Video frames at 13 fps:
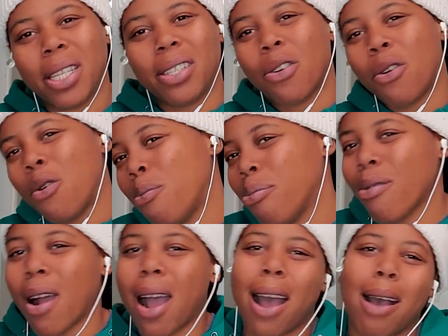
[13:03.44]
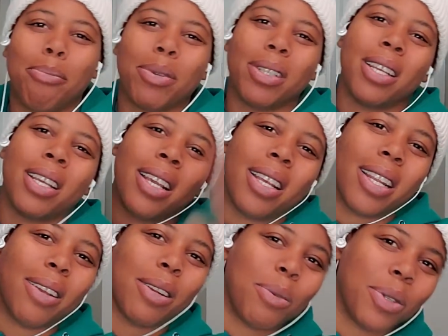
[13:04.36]
sole prop and
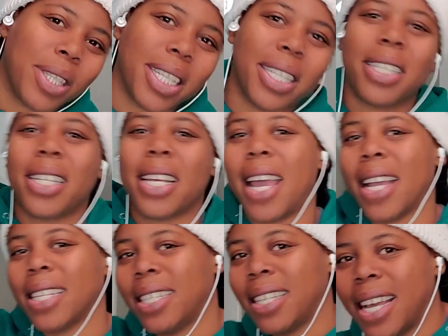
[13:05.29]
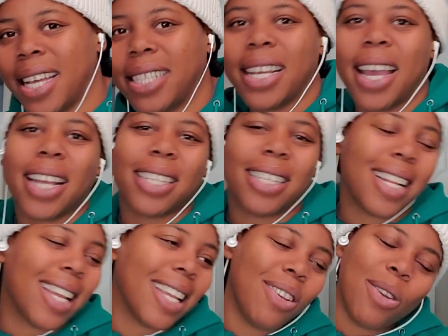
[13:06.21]
they're going to want this tax and that tax. And
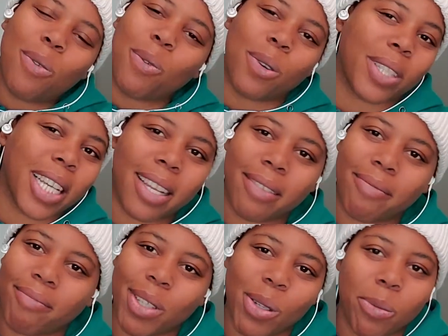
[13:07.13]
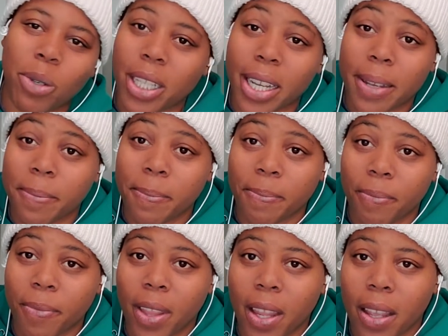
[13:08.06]
like, you don't want that. You don't want that.
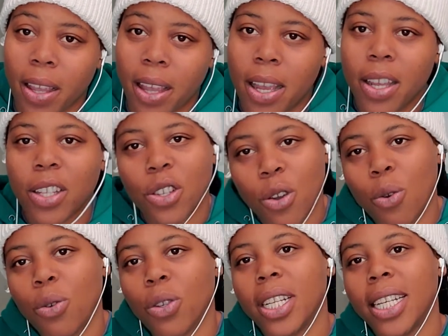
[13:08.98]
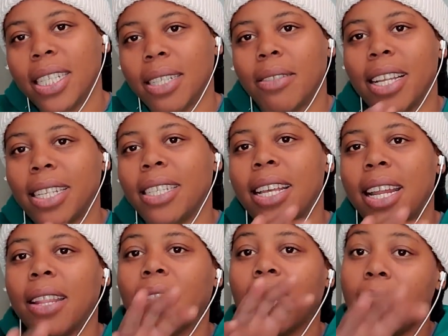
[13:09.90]
So let's set
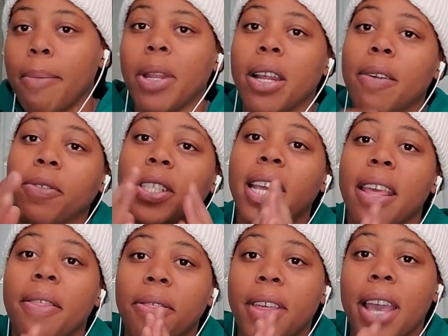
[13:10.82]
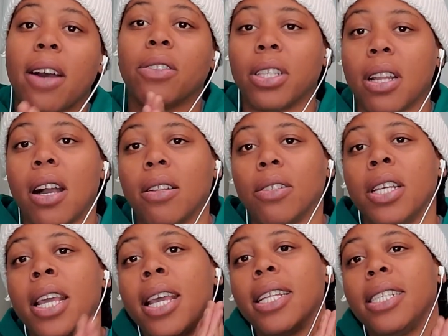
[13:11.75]
a limit of $10,000.
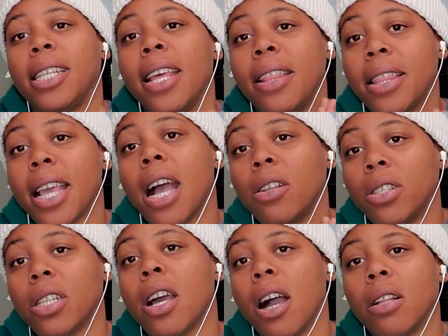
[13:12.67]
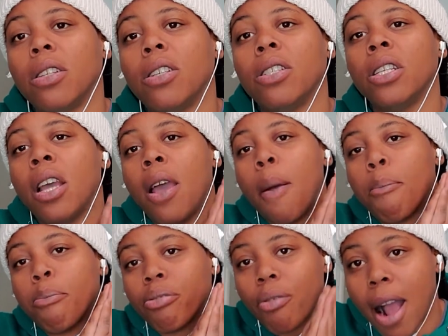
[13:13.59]
$10,000
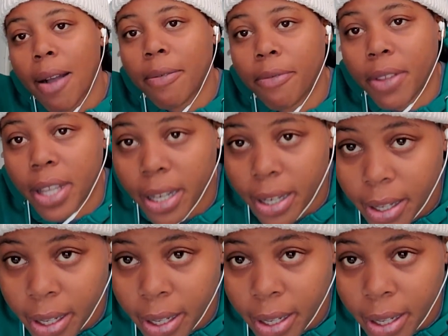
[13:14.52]
profit,